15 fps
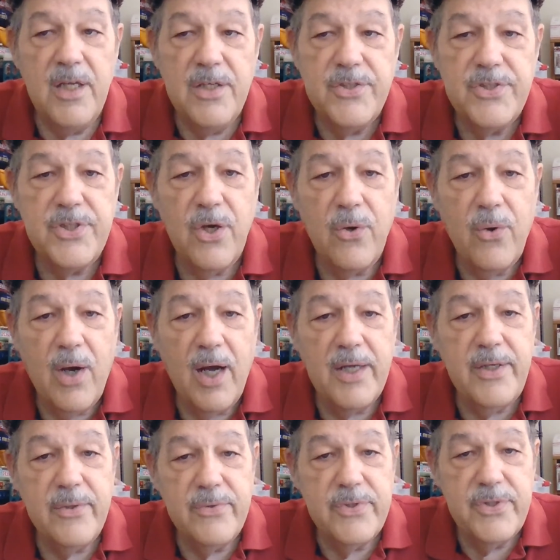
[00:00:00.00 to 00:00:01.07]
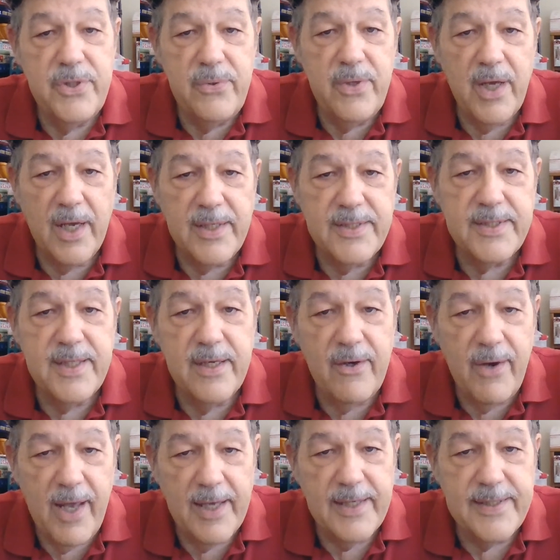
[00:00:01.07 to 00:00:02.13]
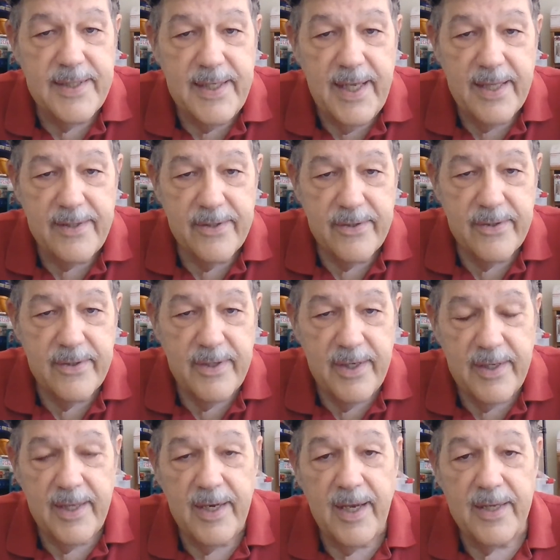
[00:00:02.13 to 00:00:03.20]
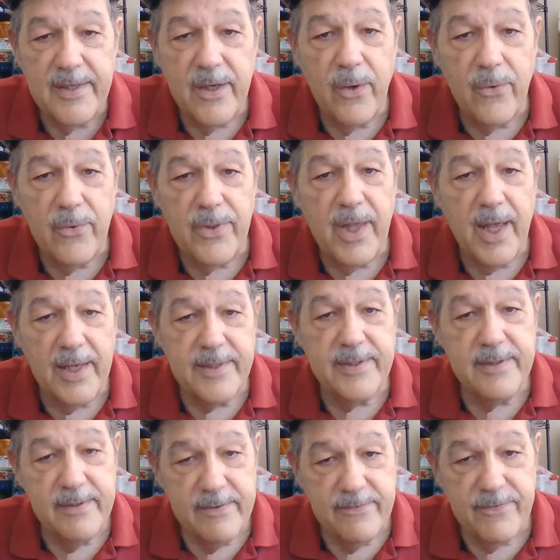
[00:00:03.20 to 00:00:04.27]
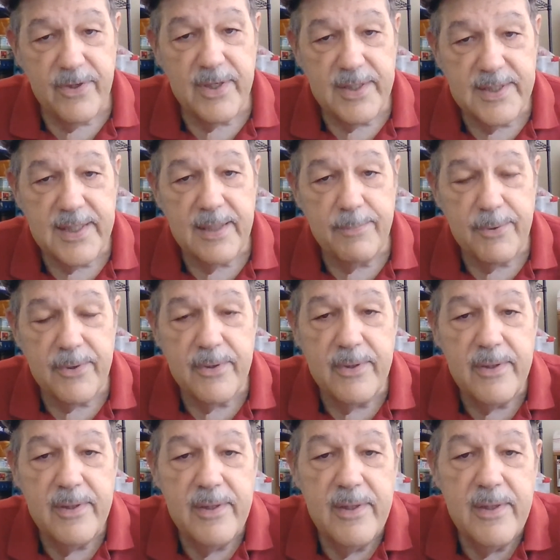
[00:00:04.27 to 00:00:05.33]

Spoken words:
So I use 2 dice that are added together, and then I know that, for example,